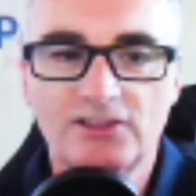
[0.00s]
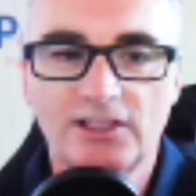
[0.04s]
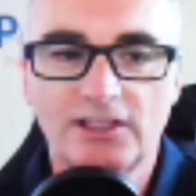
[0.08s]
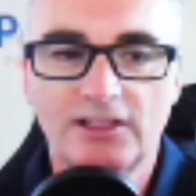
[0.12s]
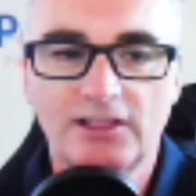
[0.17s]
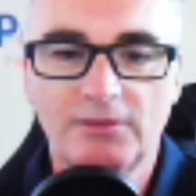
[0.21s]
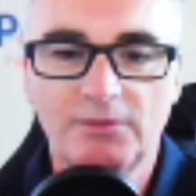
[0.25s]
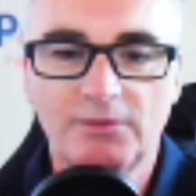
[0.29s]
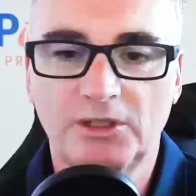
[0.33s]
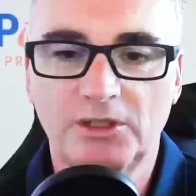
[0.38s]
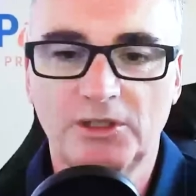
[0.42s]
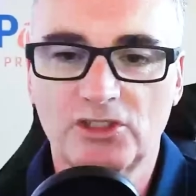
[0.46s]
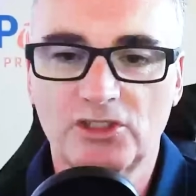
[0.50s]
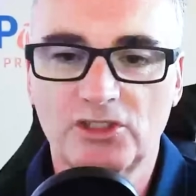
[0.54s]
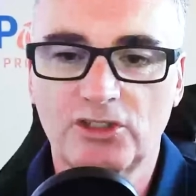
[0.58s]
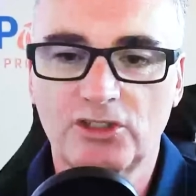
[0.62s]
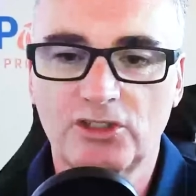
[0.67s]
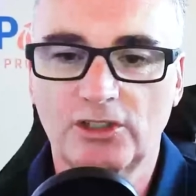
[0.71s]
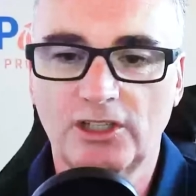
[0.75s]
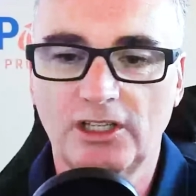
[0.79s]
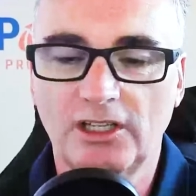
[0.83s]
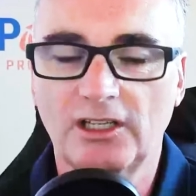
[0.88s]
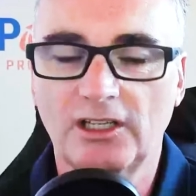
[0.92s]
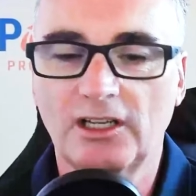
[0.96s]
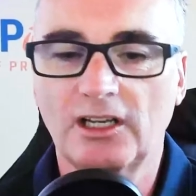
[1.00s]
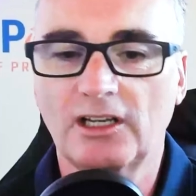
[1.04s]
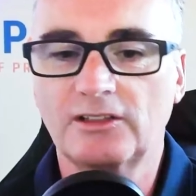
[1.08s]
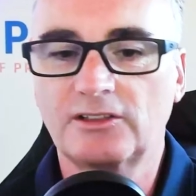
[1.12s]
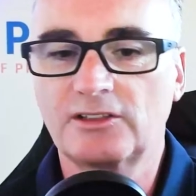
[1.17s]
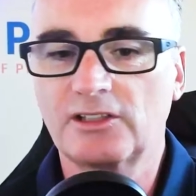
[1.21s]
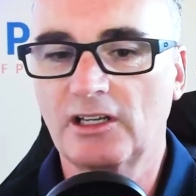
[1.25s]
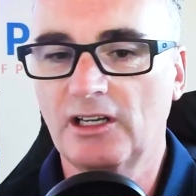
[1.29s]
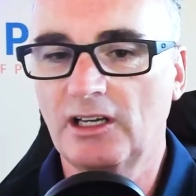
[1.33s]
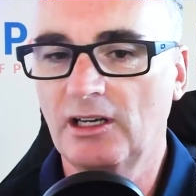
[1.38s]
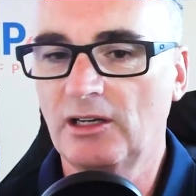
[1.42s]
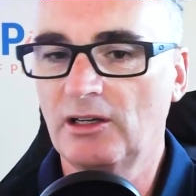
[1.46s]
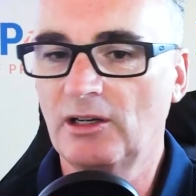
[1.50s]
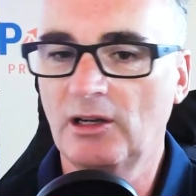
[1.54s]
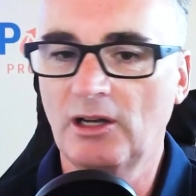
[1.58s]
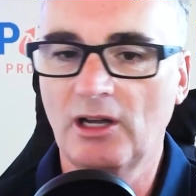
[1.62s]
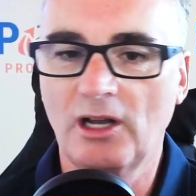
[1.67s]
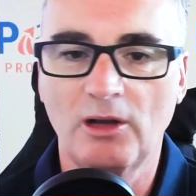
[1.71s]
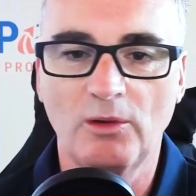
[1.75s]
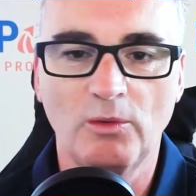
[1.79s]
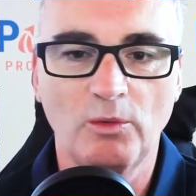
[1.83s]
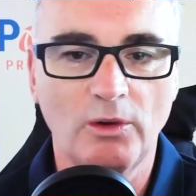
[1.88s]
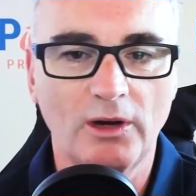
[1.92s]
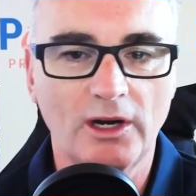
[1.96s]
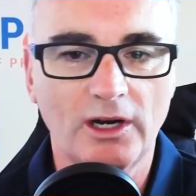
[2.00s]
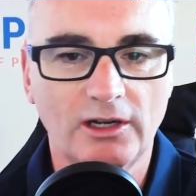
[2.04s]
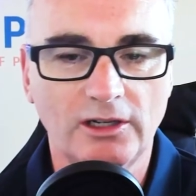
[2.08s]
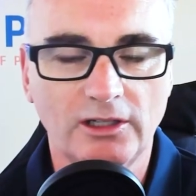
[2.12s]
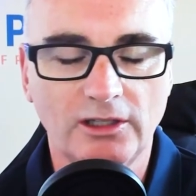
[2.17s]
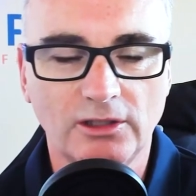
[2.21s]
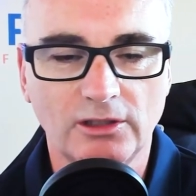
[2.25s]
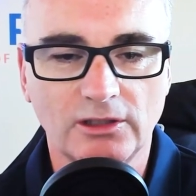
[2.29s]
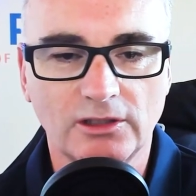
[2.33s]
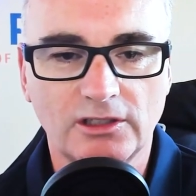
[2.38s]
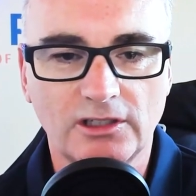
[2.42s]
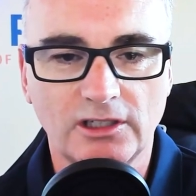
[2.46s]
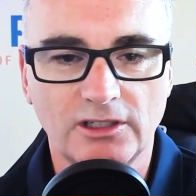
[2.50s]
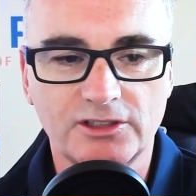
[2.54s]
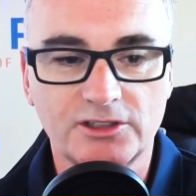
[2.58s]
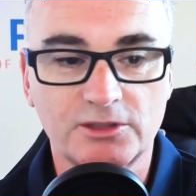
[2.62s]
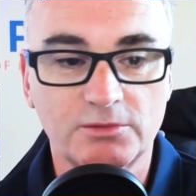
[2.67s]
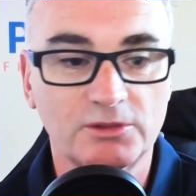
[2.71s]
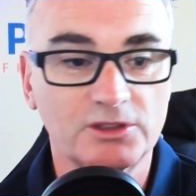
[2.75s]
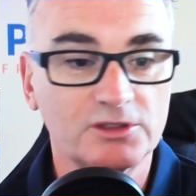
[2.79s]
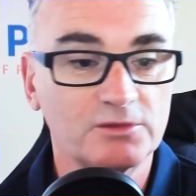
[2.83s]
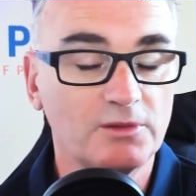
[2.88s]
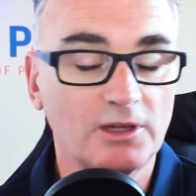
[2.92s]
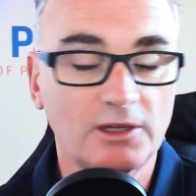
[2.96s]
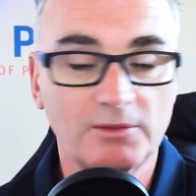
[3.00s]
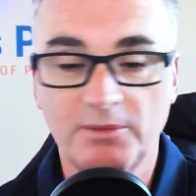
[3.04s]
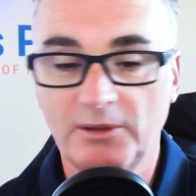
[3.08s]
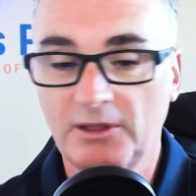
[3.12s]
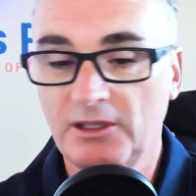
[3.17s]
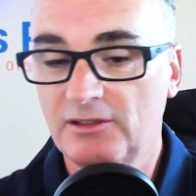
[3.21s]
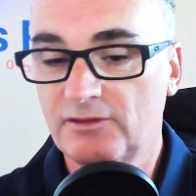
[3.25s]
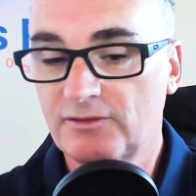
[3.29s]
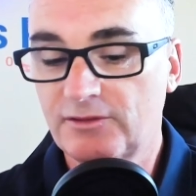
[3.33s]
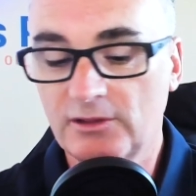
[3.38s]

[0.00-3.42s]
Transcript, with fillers: you said, I mean, just looking at, uh, at where your customers might be.